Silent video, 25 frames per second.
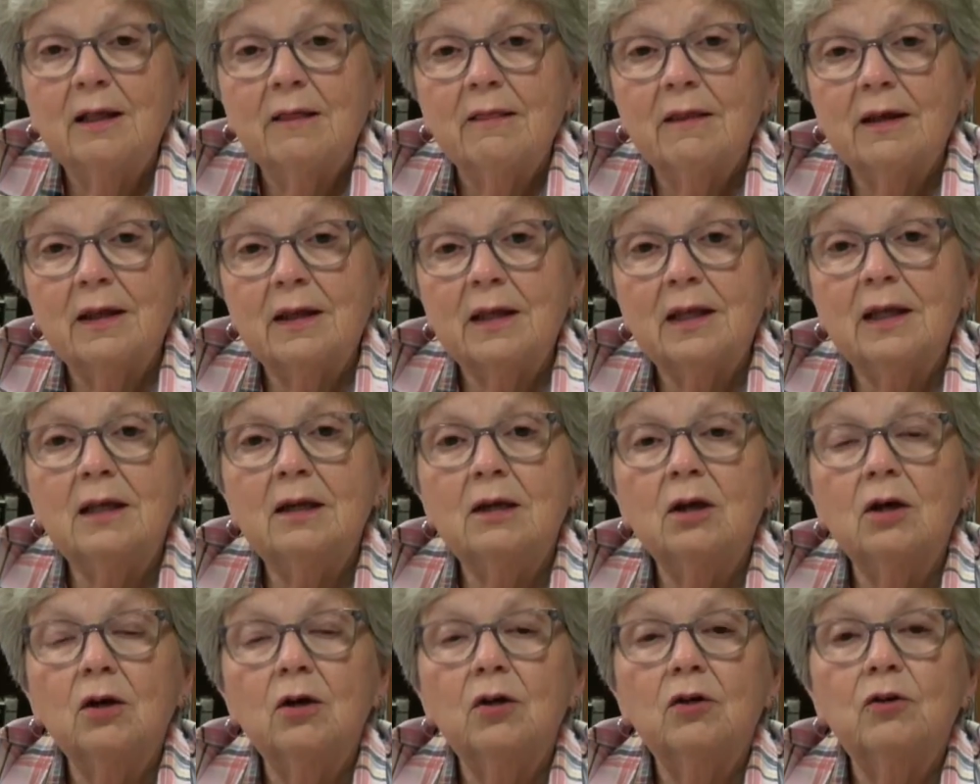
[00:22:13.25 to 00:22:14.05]
that he
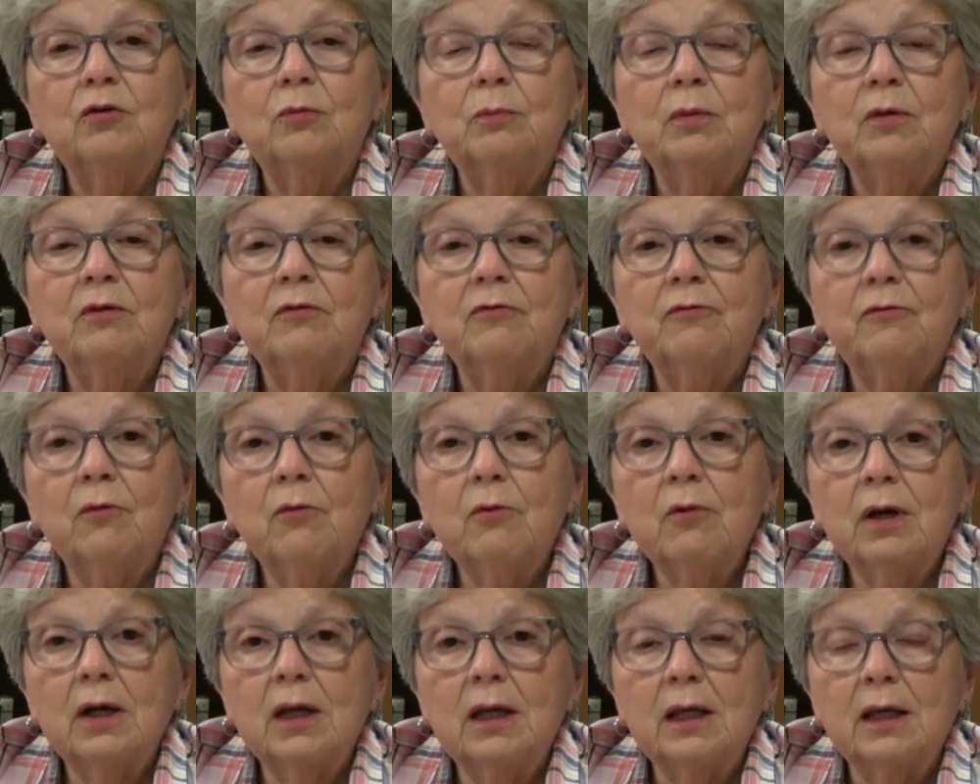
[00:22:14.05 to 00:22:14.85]
knows
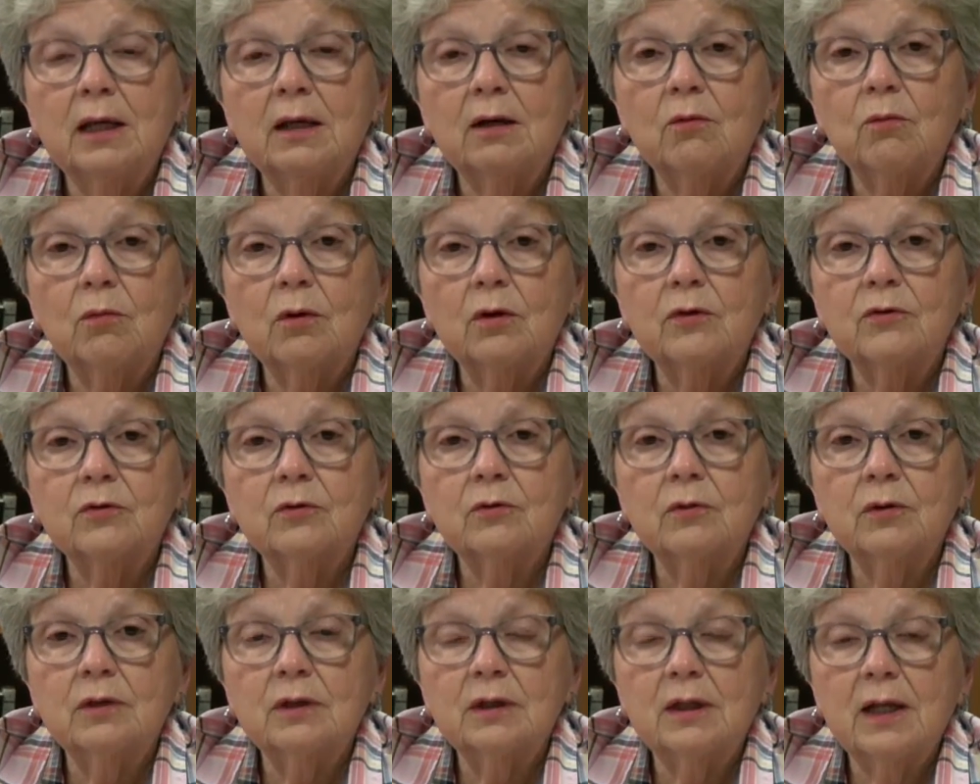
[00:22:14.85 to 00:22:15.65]
beforehand what's
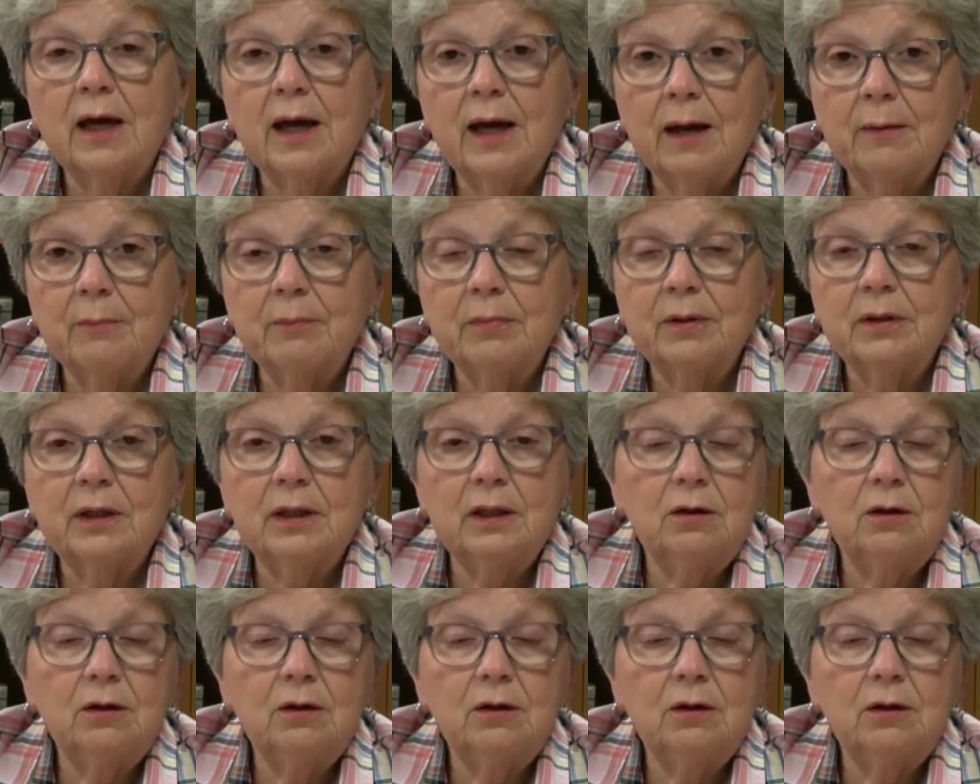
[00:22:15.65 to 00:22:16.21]
going to happen.